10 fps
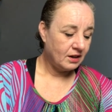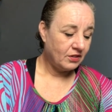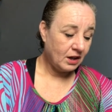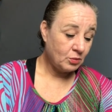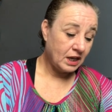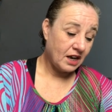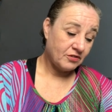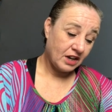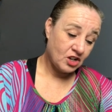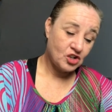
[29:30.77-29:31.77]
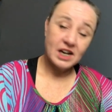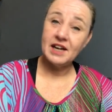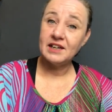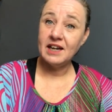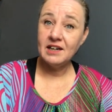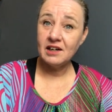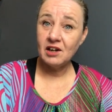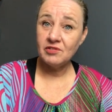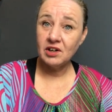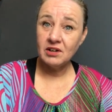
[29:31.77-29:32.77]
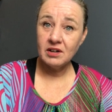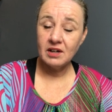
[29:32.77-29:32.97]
Then we have Angela the Ada Lover.